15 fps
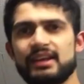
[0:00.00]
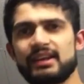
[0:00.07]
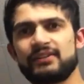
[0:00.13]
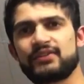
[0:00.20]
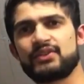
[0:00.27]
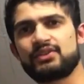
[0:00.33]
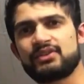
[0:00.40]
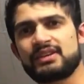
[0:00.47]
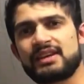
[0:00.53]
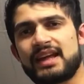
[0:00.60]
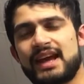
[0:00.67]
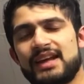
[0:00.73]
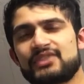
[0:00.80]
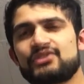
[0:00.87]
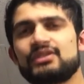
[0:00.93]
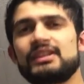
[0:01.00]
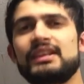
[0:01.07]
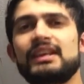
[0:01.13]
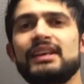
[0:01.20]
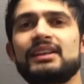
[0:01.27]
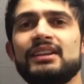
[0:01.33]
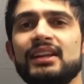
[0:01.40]
If you're naturally
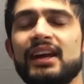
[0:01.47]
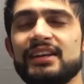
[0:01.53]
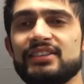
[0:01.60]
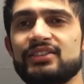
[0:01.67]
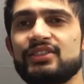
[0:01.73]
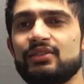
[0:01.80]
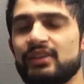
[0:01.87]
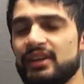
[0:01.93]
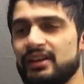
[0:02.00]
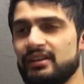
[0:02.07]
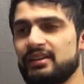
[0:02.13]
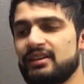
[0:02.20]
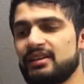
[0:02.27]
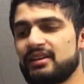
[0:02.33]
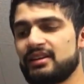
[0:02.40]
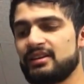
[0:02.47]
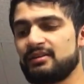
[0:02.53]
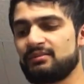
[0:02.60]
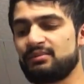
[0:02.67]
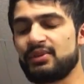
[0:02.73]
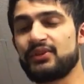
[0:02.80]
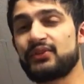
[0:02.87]
inclined to donate,
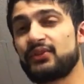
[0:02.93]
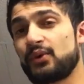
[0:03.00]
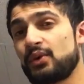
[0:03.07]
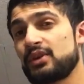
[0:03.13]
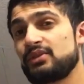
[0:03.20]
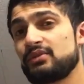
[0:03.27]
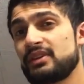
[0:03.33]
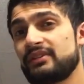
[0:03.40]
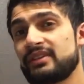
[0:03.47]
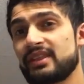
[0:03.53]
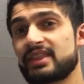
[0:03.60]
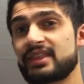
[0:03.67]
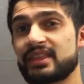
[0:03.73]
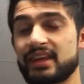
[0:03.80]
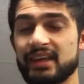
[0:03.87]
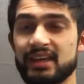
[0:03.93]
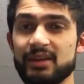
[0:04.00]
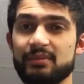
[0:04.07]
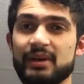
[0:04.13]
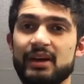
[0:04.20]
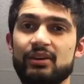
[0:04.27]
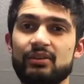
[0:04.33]
before you even think
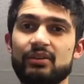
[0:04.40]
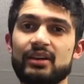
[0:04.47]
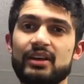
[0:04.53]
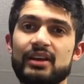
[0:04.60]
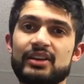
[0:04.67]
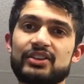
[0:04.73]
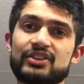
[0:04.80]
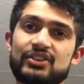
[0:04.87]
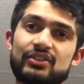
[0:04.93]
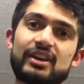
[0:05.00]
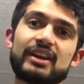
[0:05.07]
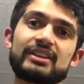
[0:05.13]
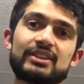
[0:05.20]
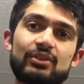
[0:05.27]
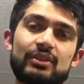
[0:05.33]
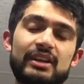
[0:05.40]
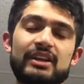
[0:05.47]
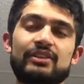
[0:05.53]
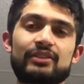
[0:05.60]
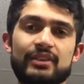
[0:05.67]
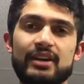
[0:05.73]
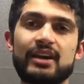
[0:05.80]
about should I donate
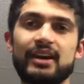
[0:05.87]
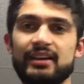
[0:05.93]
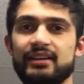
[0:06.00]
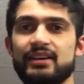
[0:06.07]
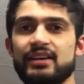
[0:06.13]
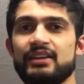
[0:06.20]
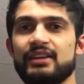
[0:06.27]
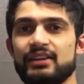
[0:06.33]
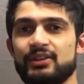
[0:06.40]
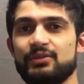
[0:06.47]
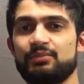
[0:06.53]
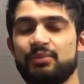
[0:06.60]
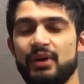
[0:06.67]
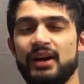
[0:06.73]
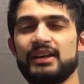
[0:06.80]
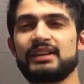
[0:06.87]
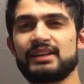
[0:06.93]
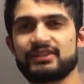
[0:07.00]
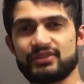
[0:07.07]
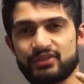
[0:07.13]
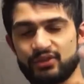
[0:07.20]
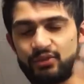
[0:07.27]
or not, your body,
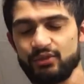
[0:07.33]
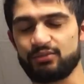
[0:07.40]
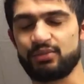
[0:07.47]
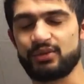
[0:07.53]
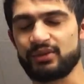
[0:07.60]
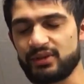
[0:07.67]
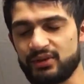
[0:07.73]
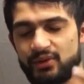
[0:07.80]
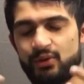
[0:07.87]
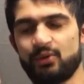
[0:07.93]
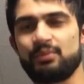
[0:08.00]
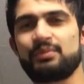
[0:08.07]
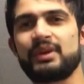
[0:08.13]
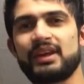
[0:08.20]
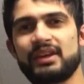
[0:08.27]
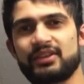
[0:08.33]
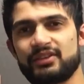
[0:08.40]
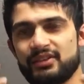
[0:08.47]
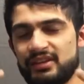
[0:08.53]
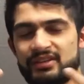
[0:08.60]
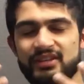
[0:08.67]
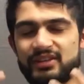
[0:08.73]
as your whole your whole being,
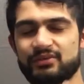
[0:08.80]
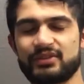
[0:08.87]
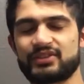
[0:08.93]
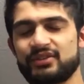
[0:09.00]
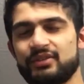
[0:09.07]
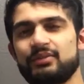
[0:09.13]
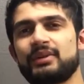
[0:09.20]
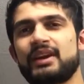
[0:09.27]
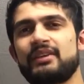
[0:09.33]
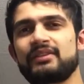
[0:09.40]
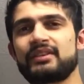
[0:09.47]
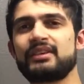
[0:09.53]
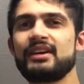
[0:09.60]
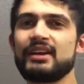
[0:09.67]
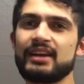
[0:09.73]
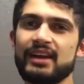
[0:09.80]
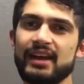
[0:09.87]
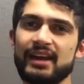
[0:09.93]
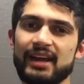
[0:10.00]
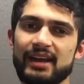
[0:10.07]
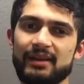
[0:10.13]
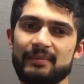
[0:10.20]
your intellect, your soul, whatever,
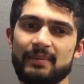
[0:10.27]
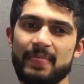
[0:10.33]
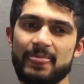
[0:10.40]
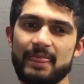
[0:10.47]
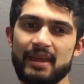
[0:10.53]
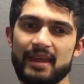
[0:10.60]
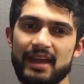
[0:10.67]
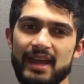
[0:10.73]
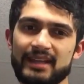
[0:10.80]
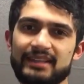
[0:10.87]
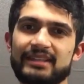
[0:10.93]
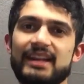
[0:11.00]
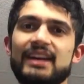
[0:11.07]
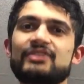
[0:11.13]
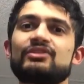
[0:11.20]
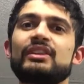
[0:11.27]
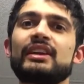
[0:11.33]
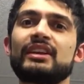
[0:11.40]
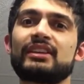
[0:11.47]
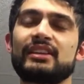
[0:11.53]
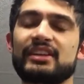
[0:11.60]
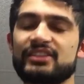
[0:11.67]
um, has a natural
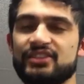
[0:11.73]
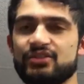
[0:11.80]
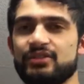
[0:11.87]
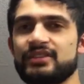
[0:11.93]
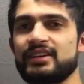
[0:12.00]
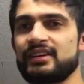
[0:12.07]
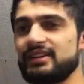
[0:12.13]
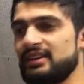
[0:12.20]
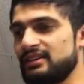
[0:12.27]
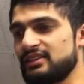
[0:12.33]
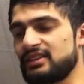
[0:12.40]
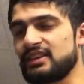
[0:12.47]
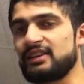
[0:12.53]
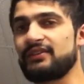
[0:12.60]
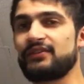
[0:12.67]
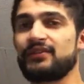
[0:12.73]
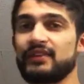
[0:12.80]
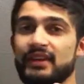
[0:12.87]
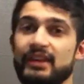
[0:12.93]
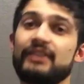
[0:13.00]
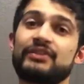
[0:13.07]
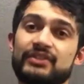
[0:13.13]
inclination towards it. If
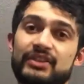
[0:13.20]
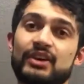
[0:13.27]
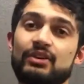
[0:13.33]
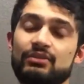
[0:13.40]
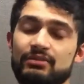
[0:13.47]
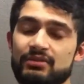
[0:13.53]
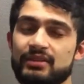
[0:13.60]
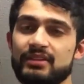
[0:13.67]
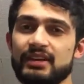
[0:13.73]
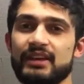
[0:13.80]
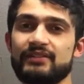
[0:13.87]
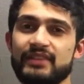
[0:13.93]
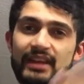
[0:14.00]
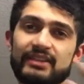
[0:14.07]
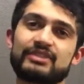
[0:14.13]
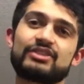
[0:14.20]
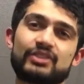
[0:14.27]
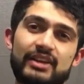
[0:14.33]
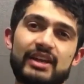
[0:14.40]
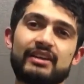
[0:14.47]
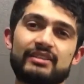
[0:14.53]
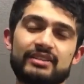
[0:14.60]
if so, if that's
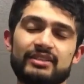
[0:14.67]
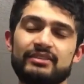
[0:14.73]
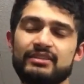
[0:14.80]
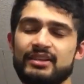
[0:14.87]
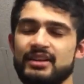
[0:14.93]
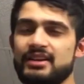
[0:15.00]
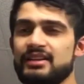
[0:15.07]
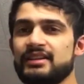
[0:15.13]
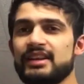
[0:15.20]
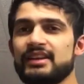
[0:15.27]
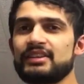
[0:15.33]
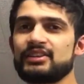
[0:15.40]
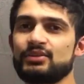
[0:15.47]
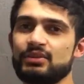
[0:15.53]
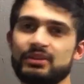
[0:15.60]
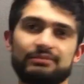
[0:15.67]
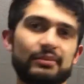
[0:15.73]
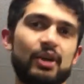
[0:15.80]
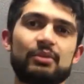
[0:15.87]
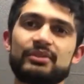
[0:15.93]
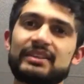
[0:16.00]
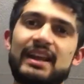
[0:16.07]
your character, then you will
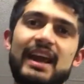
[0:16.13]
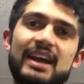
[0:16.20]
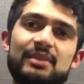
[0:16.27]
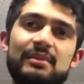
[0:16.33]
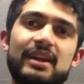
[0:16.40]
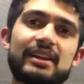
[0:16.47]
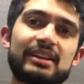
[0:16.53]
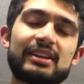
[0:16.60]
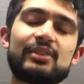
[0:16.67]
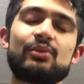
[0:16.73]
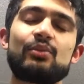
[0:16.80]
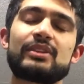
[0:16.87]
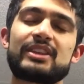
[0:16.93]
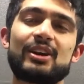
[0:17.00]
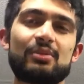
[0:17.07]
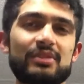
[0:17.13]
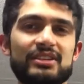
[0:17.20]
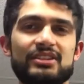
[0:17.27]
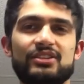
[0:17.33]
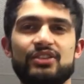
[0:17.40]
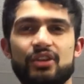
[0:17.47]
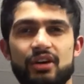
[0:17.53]
almost automatically, without
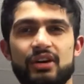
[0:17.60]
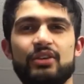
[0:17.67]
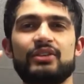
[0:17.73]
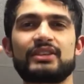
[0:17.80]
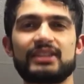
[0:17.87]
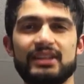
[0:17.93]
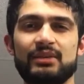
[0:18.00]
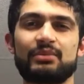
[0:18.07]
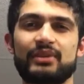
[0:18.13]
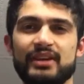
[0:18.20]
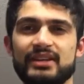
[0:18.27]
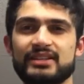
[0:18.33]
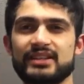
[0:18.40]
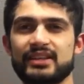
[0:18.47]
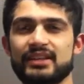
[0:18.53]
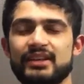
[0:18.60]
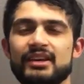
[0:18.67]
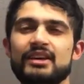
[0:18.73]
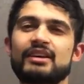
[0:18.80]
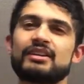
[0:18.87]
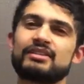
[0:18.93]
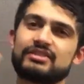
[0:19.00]
much thought or deliberation,
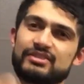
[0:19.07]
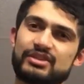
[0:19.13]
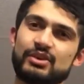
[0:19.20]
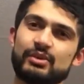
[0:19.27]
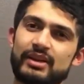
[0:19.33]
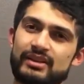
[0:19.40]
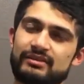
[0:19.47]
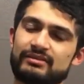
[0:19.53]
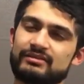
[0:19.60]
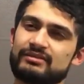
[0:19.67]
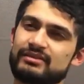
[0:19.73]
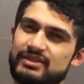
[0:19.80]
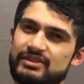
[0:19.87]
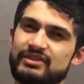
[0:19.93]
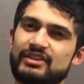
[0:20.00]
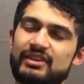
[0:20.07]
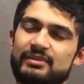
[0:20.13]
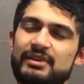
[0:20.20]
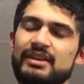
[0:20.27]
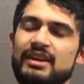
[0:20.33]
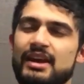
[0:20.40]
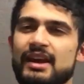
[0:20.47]
do it. Do you see what I
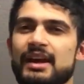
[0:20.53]
mean?